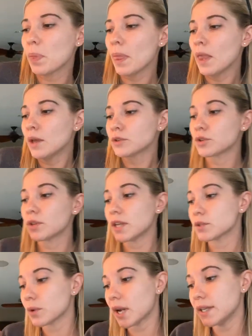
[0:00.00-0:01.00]
So
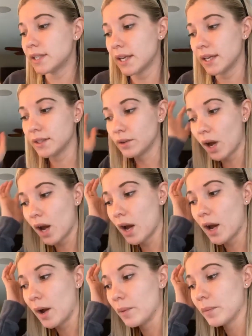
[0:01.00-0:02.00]
that's what I did.
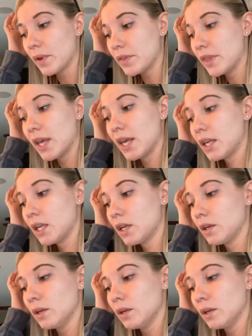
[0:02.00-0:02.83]
Then,